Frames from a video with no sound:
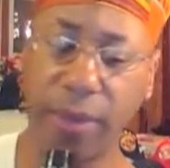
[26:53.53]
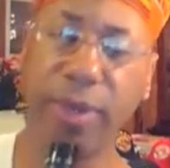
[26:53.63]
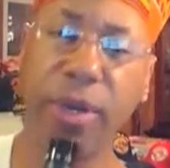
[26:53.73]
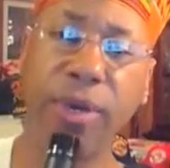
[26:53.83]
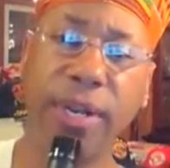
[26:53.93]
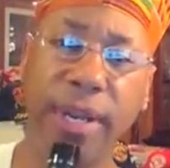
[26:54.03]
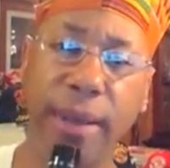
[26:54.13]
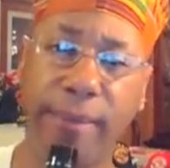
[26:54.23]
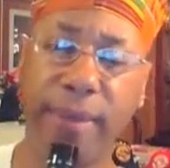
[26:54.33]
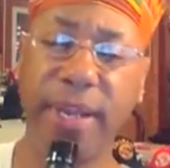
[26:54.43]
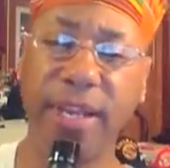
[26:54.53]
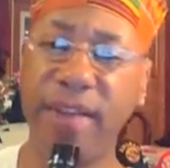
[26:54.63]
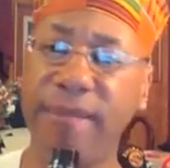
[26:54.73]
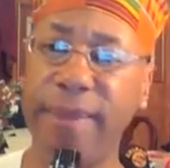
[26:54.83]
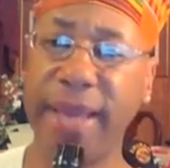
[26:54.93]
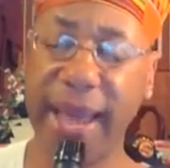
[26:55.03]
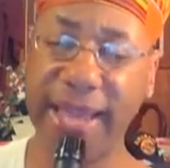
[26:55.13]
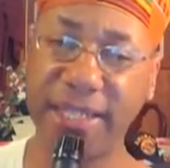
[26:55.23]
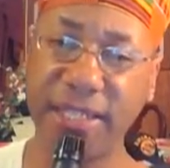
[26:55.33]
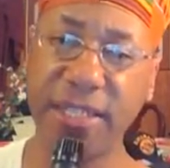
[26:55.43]
we know that there are many government
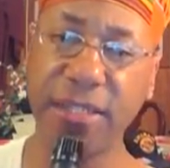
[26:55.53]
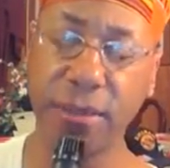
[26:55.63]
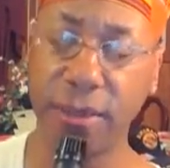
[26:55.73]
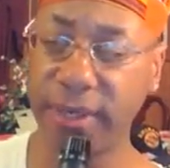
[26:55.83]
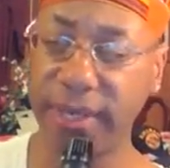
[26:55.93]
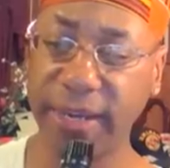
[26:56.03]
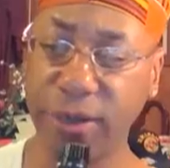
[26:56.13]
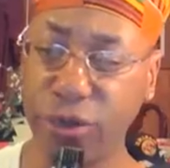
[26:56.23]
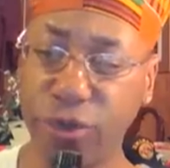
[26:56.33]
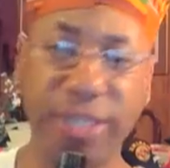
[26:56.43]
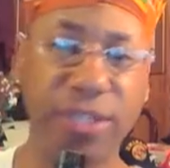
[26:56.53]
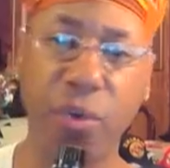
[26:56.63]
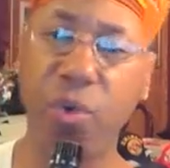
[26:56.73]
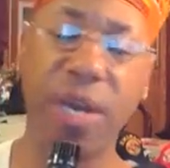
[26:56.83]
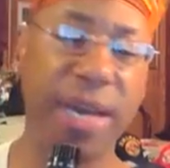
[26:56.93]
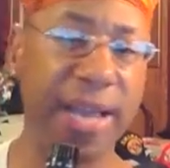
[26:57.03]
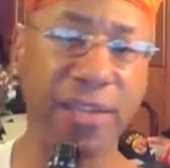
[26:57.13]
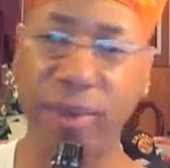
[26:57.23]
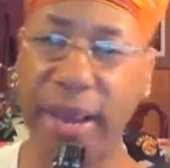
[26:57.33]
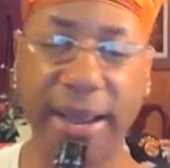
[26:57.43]
agencies that are addressing
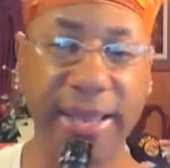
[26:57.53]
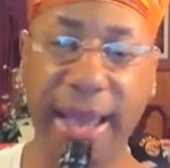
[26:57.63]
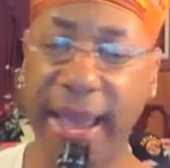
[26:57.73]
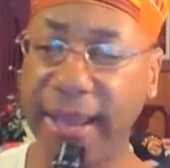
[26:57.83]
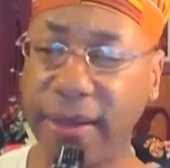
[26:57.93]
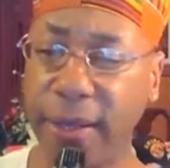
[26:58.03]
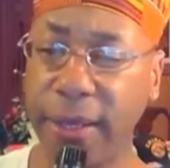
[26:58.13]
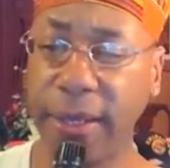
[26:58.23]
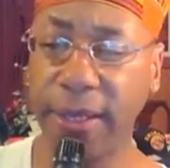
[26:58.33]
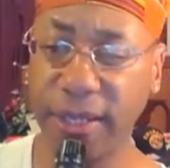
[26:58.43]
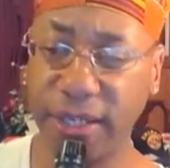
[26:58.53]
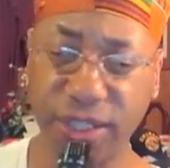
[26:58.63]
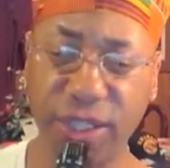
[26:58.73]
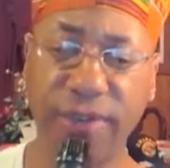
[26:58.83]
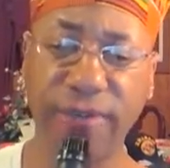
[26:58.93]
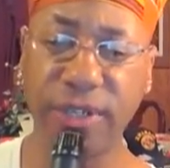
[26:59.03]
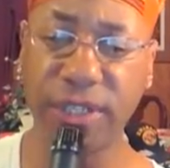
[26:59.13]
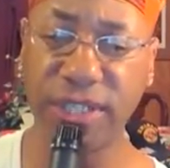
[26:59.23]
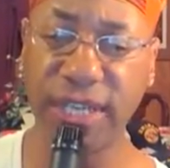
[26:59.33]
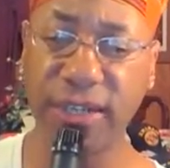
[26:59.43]
organized crime and gang. The Center for
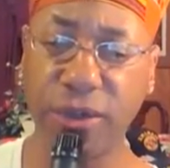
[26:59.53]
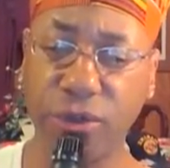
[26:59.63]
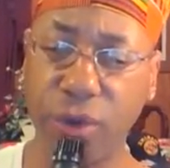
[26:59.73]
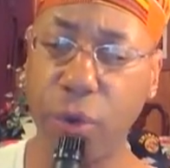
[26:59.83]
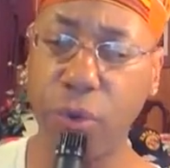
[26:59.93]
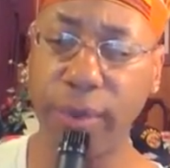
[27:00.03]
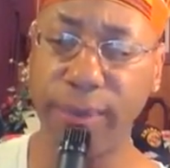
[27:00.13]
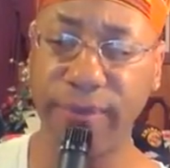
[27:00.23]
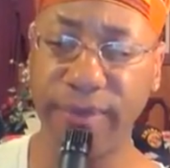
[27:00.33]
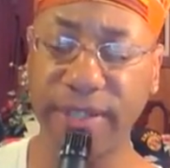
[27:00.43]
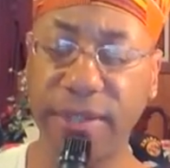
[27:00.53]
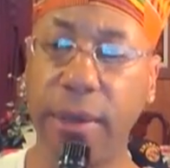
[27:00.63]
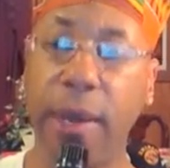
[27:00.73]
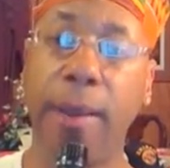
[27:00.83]
Disease Control and Prevention,